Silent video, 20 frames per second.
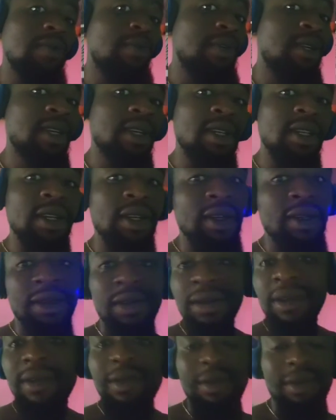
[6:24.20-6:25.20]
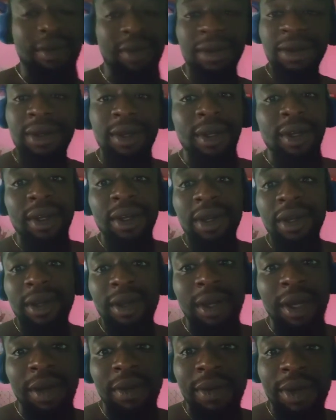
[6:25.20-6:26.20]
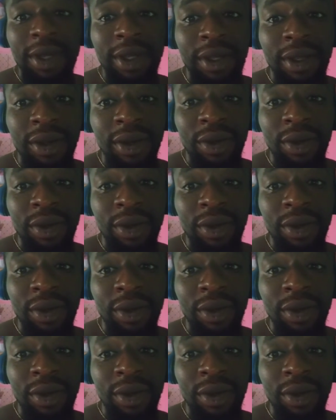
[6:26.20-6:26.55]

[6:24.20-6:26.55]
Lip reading: beginning, I mean,